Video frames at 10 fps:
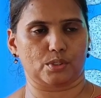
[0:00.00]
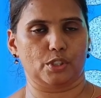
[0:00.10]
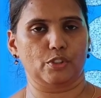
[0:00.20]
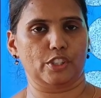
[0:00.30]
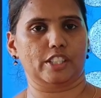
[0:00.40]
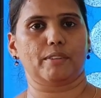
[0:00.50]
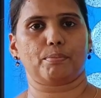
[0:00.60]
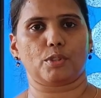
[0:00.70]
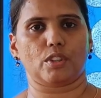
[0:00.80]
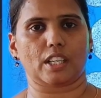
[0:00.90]
The unit of
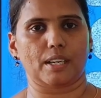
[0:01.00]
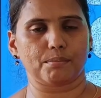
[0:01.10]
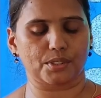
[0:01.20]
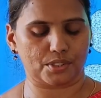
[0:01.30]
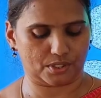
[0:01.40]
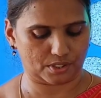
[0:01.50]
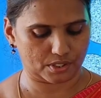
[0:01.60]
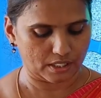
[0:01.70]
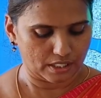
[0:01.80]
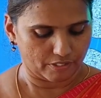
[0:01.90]
programs,
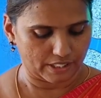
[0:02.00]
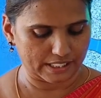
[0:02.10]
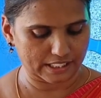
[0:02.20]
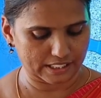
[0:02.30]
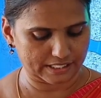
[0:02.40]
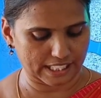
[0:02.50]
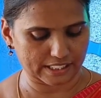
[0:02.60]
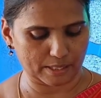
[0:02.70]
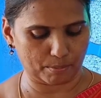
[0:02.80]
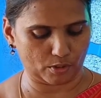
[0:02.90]
whether they
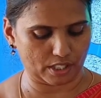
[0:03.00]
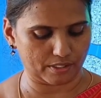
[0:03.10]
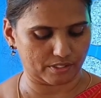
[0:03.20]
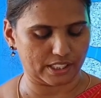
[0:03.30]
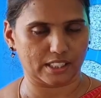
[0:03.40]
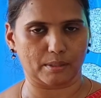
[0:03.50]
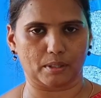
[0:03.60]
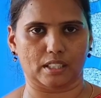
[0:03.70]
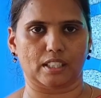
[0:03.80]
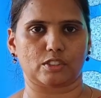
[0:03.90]
check the program, whether
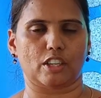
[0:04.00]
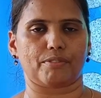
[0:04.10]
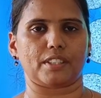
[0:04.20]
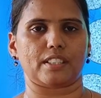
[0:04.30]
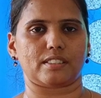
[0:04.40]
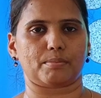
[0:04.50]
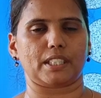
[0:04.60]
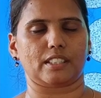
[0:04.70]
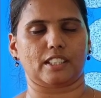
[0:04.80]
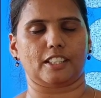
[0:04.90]
the software is
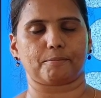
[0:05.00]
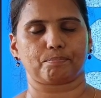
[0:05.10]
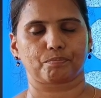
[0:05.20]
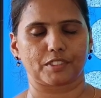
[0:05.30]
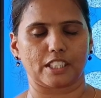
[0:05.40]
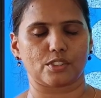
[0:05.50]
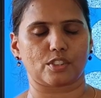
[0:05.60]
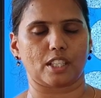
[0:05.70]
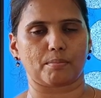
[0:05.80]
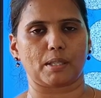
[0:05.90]
being
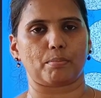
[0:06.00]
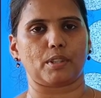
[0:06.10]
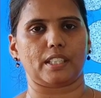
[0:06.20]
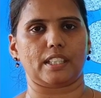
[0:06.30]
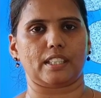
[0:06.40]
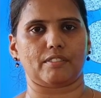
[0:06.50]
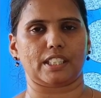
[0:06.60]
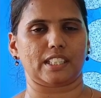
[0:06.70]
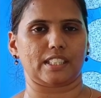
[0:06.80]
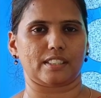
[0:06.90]
installed properly, and
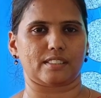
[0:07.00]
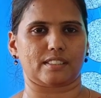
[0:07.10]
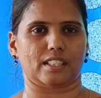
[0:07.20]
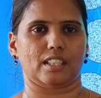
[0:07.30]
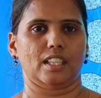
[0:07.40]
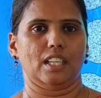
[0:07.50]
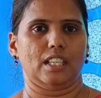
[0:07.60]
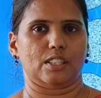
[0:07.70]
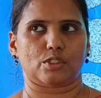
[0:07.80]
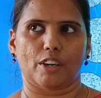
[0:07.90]
whether it is
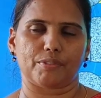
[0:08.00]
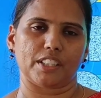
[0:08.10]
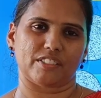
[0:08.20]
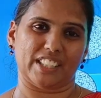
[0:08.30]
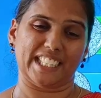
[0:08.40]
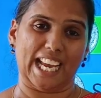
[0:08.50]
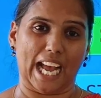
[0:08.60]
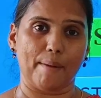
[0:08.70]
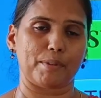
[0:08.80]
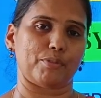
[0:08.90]
software is very
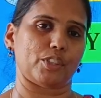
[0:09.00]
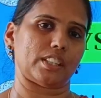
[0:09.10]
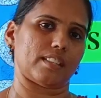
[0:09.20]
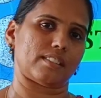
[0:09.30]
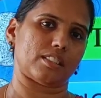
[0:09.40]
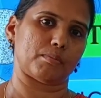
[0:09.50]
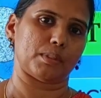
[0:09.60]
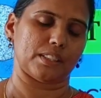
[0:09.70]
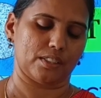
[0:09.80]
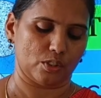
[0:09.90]
apt for the
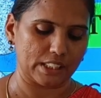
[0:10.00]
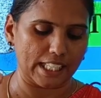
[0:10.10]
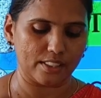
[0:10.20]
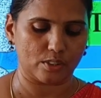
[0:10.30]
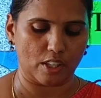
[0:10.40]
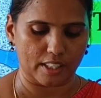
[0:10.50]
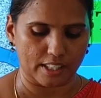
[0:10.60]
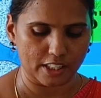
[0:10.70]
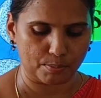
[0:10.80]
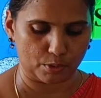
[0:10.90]
customers. So that is called
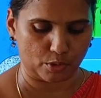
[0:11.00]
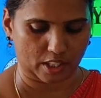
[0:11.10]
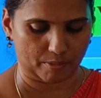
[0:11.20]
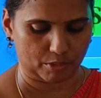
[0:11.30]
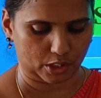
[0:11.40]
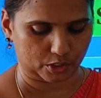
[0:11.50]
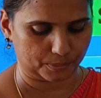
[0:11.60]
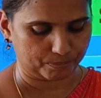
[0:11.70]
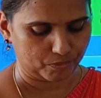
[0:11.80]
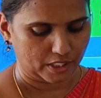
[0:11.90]
as program
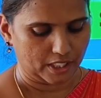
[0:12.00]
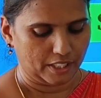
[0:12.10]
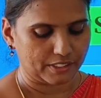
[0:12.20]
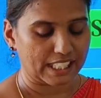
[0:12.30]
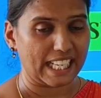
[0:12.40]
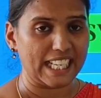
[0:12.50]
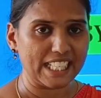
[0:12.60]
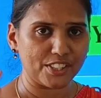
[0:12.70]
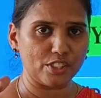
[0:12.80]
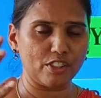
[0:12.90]
walkthrough. The
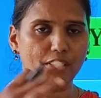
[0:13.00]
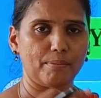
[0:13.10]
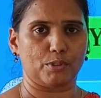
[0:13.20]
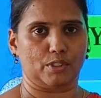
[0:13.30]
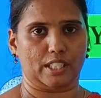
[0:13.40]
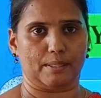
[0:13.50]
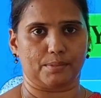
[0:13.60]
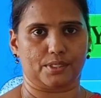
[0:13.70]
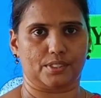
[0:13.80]
collection of programs.